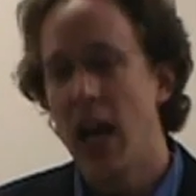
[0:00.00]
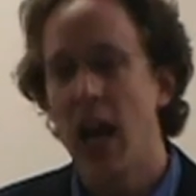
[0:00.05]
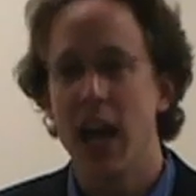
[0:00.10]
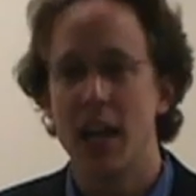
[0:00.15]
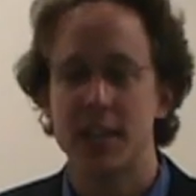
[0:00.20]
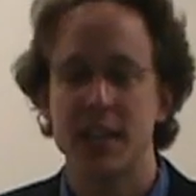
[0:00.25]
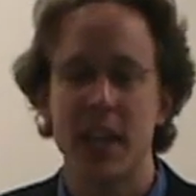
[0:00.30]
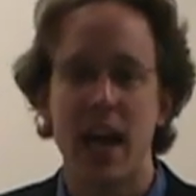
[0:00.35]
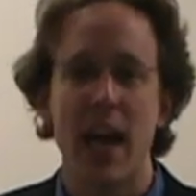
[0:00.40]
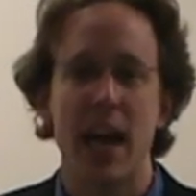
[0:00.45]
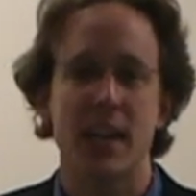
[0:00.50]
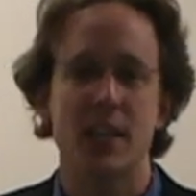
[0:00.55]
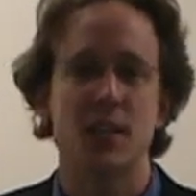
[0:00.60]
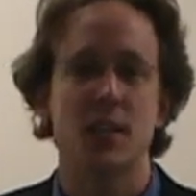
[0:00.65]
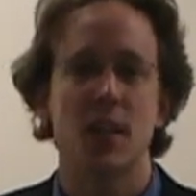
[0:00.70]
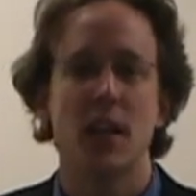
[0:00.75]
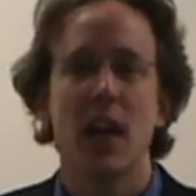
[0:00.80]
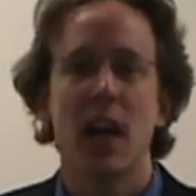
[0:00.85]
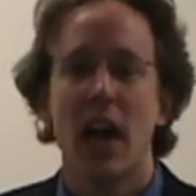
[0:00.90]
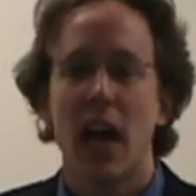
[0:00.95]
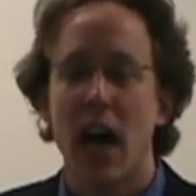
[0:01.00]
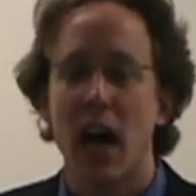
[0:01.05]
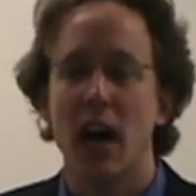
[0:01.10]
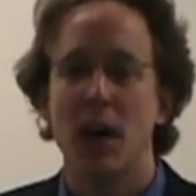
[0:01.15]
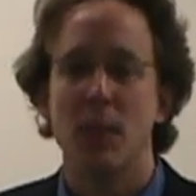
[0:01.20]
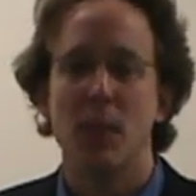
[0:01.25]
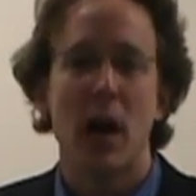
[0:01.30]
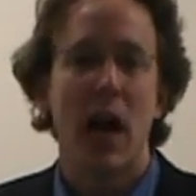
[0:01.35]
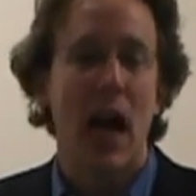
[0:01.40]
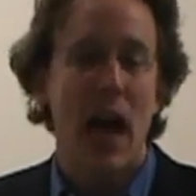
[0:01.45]
attacks
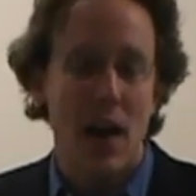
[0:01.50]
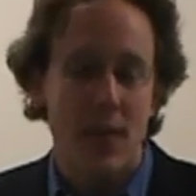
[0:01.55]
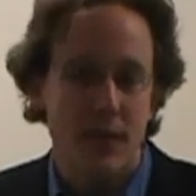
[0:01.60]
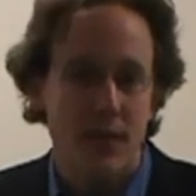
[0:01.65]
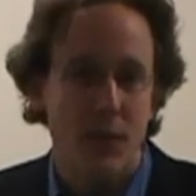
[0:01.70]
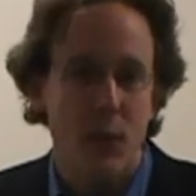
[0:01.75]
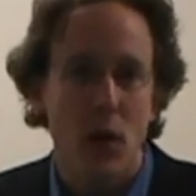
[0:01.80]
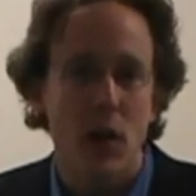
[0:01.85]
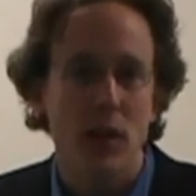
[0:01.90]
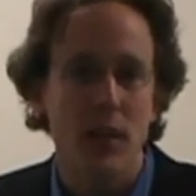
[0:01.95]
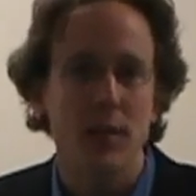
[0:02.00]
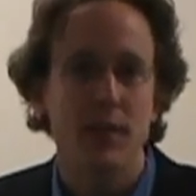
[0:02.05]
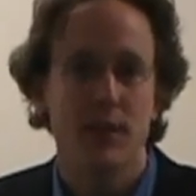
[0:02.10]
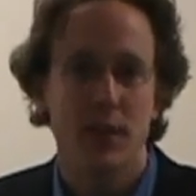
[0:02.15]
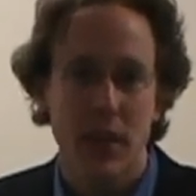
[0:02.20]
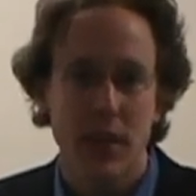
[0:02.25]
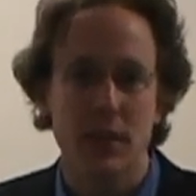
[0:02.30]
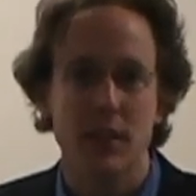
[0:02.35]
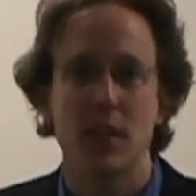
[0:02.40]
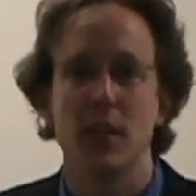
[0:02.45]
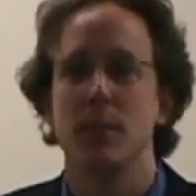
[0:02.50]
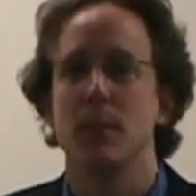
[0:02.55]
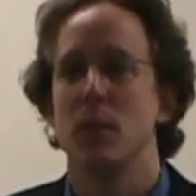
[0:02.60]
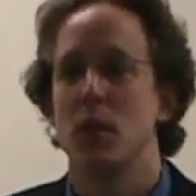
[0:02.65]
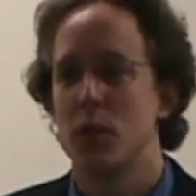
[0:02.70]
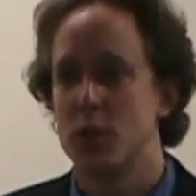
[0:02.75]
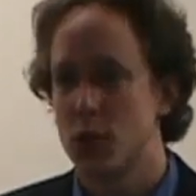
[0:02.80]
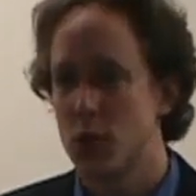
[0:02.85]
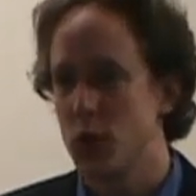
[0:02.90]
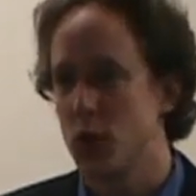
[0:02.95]
have fallen victim
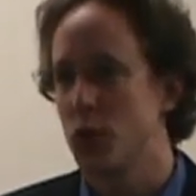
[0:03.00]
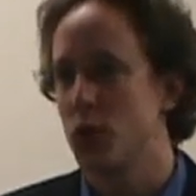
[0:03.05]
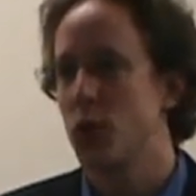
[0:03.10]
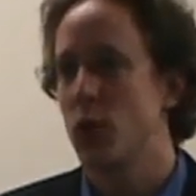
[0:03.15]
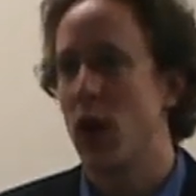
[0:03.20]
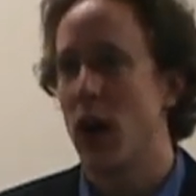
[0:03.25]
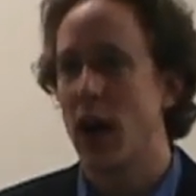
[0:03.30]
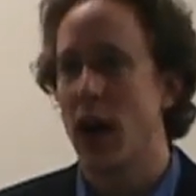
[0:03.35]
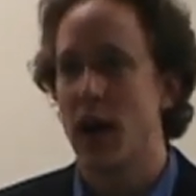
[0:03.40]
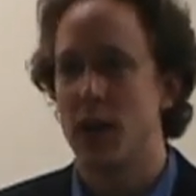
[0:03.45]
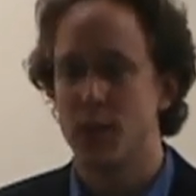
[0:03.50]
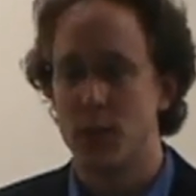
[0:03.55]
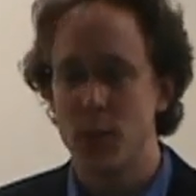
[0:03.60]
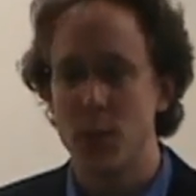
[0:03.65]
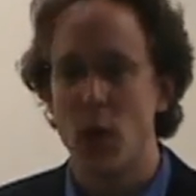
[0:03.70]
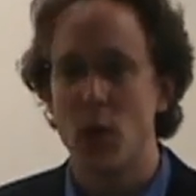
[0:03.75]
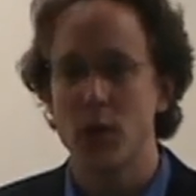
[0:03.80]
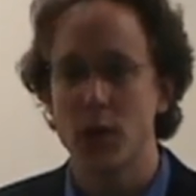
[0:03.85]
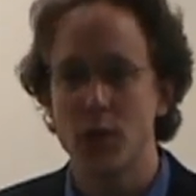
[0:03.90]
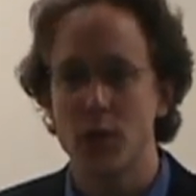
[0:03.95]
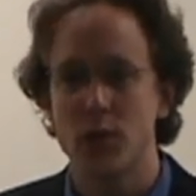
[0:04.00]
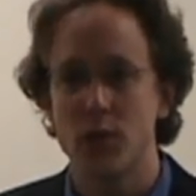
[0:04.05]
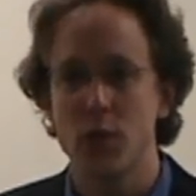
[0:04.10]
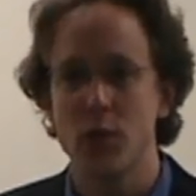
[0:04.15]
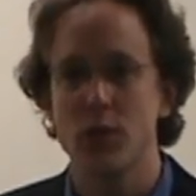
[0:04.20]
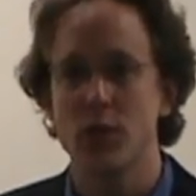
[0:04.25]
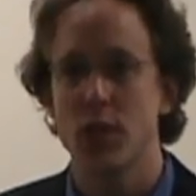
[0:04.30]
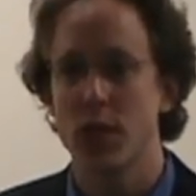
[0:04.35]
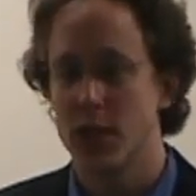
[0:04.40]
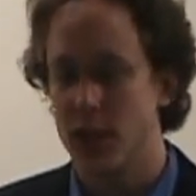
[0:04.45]
to remote
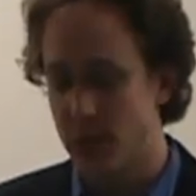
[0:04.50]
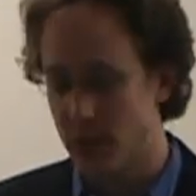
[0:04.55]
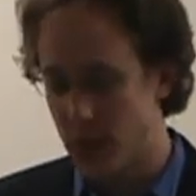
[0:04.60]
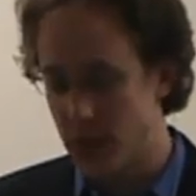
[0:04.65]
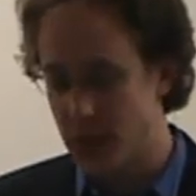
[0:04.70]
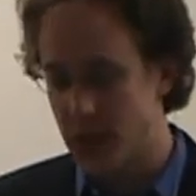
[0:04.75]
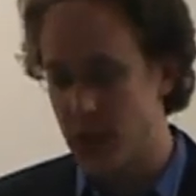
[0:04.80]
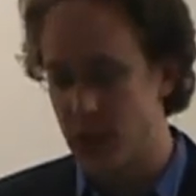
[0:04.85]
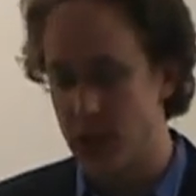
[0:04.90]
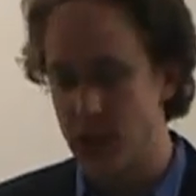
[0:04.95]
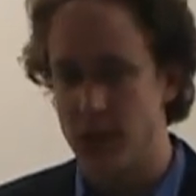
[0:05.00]
intrusion in recent